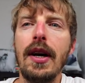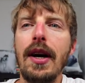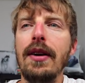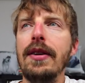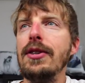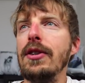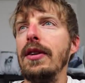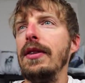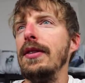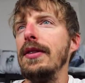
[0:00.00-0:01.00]
I really
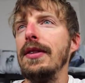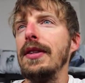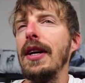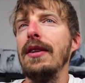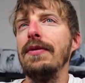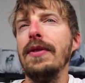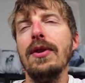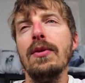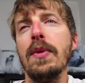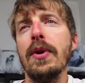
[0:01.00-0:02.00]
enjoy this kind of
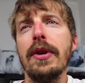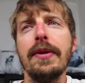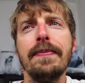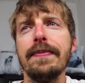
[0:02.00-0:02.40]
humor.